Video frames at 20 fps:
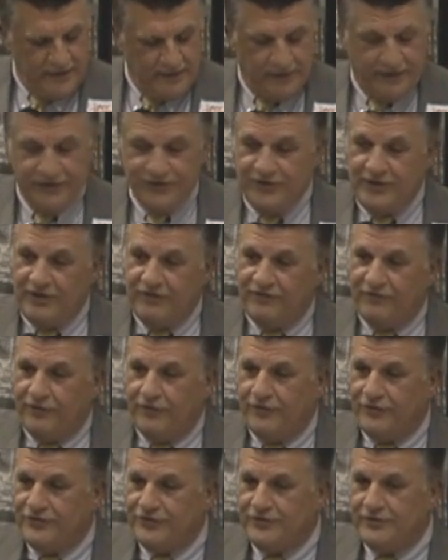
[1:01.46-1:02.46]
Listening
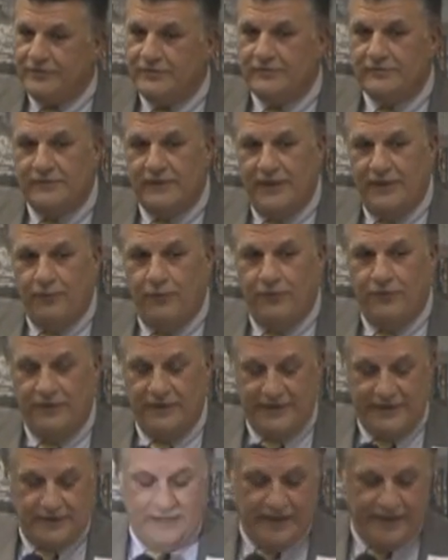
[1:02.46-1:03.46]
first, and we'll
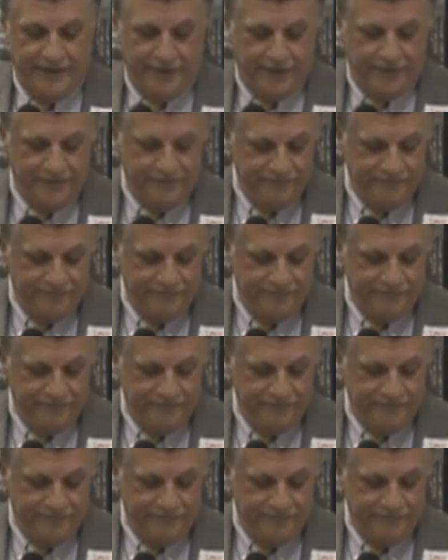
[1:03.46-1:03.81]
lead later.